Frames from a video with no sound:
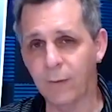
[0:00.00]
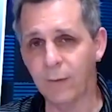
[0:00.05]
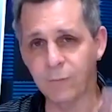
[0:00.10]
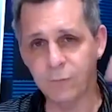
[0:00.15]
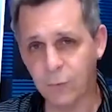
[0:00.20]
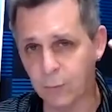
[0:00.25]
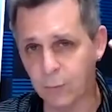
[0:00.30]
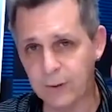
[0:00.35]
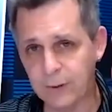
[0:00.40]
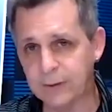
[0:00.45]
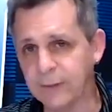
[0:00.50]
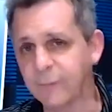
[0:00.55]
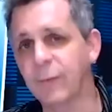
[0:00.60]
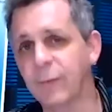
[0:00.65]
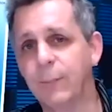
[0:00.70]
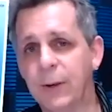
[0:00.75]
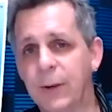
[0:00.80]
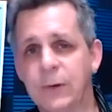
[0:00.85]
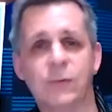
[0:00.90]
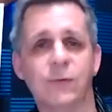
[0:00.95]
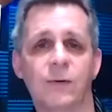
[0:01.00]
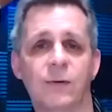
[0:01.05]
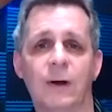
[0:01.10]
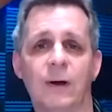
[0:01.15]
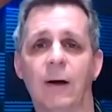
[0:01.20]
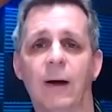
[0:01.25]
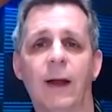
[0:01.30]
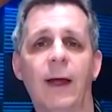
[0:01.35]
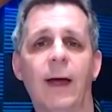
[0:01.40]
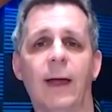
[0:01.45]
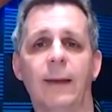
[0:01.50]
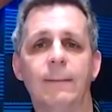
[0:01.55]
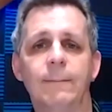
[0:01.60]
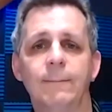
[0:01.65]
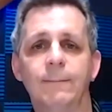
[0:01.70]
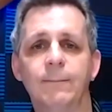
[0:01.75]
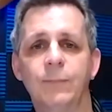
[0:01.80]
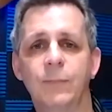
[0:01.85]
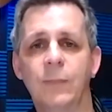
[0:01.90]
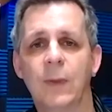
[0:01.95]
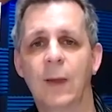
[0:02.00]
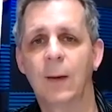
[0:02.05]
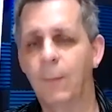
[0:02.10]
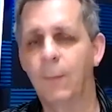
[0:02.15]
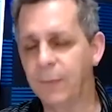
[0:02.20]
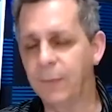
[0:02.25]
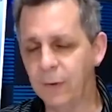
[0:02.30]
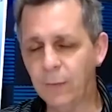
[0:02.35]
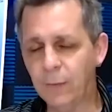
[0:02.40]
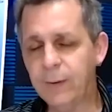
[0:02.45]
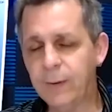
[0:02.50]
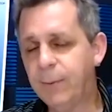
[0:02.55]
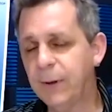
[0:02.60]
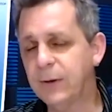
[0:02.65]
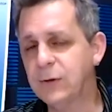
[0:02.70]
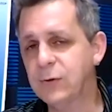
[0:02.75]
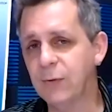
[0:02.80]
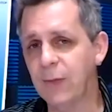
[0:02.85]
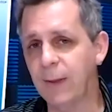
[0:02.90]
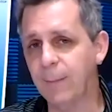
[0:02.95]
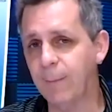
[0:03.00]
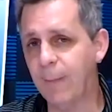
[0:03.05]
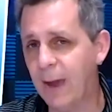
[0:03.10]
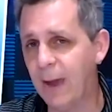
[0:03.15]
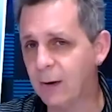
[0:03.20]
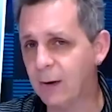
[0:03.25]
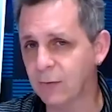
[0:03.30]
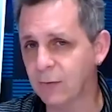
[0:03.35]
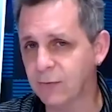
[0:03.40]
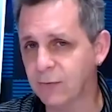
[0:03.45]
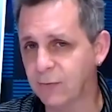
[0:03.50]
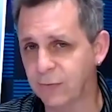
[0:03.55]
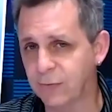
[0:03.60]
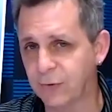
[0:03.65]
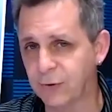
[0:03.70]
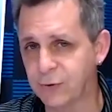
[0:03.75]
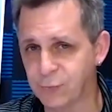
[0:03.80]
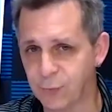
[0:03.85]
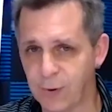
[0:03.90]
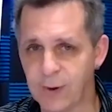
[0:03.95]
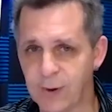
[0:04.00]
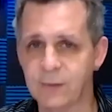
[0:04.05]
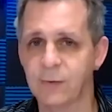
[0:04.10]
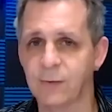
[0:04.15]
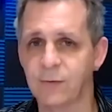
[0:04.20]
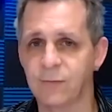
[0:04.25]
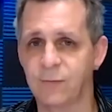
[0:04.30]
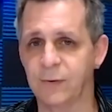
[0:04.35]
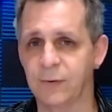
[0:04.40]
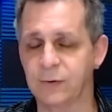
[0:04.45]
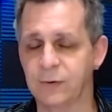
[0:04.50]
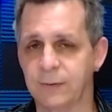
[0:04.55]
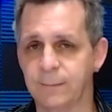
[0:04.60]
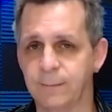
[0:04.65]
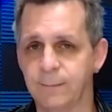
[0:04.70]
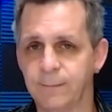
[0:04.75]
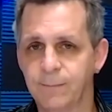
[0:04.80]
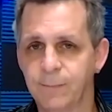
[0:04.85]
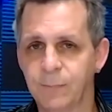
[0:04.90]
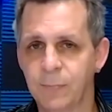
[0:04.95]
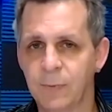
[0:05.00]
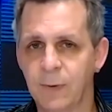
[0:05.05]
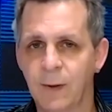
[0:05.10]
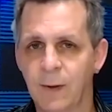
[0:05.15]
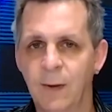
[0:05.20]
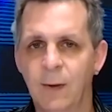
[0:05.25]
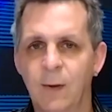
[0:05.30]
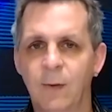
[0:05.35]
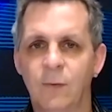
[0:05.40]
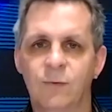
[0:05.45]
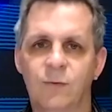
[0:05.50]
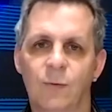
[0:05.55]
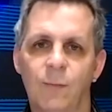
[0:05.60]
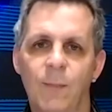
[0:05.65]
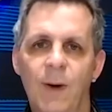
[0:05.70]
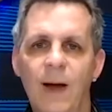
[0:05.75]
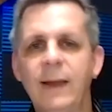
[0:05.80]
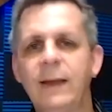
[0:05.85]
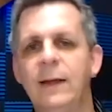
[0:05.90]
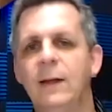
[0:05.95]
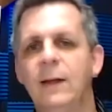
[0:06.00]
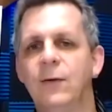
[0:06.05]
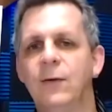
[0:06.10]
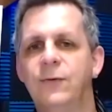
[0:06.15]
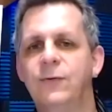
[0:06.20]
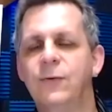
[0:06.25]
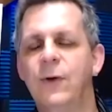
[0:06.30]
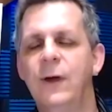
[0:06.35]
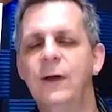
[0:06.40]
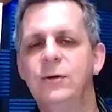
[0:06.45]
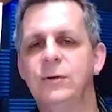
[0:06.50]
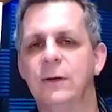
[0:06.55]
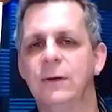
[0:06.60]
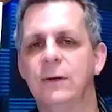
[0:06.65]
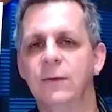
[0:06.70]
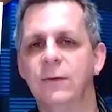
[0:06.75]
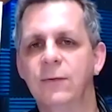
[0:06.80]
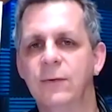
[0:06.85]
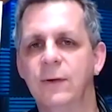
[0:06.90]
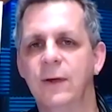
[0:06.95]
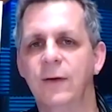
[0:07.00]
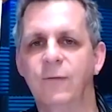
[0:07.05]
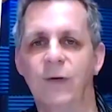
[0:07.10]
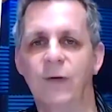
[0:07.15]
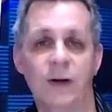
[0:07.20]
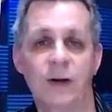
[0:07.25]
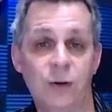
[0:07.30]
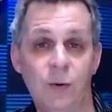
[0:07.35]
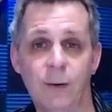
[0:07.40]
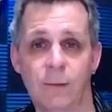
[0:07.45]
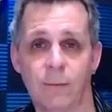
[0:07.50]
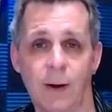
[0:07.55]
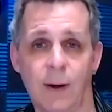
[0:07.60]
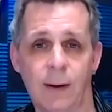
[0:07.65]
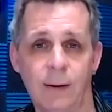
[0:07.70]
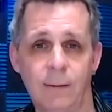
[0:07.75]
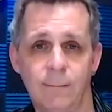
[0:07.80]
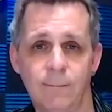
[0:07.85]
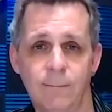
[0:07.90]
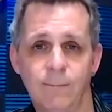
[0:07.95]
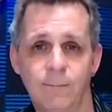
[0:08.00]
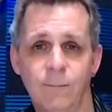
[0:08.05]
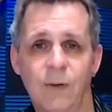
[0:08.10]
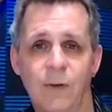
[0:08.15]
we have totally different pictures in our head. But the only picture that matters is the director's vision. So my illustrations, if I do it right,